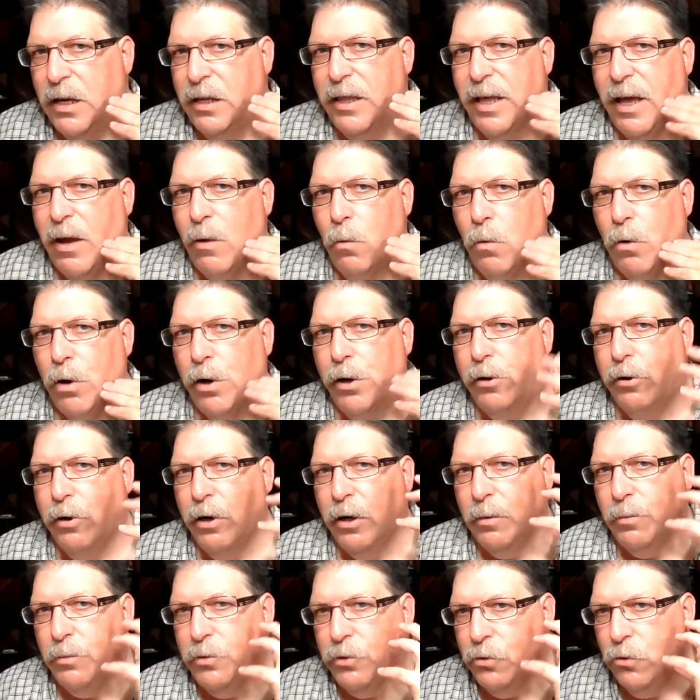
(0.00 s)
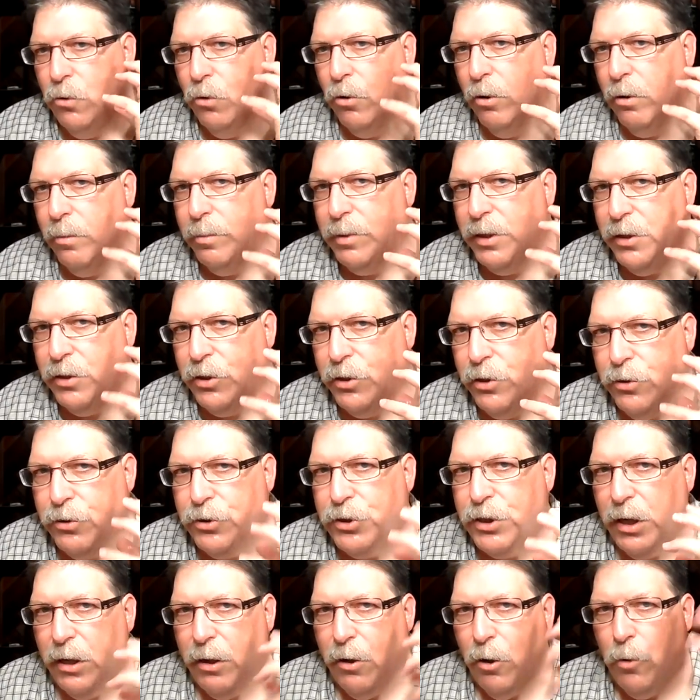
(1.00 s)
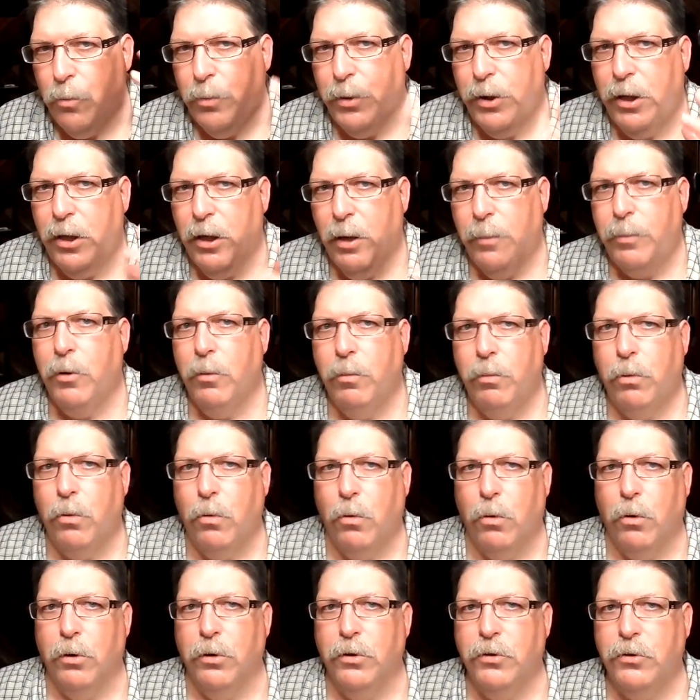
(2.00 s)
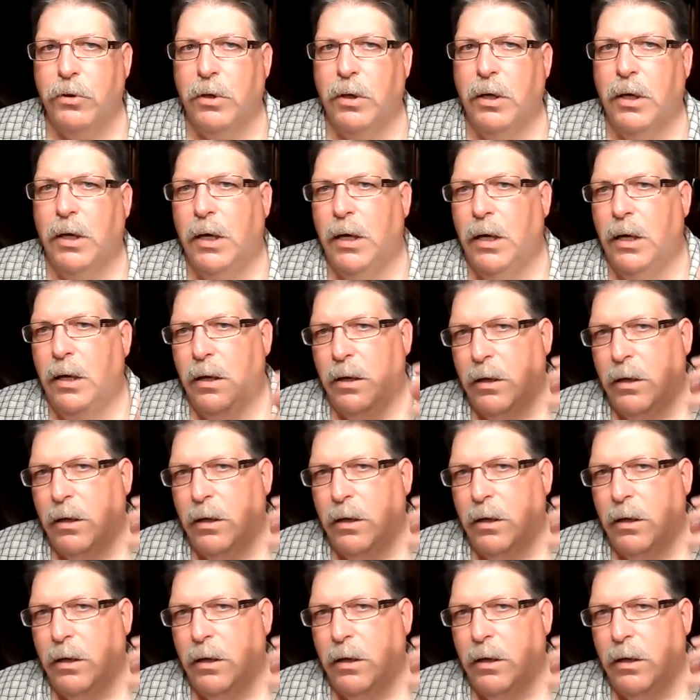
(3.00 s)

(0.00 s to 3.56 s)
getting that water absorbed into your skin, opening up your pores,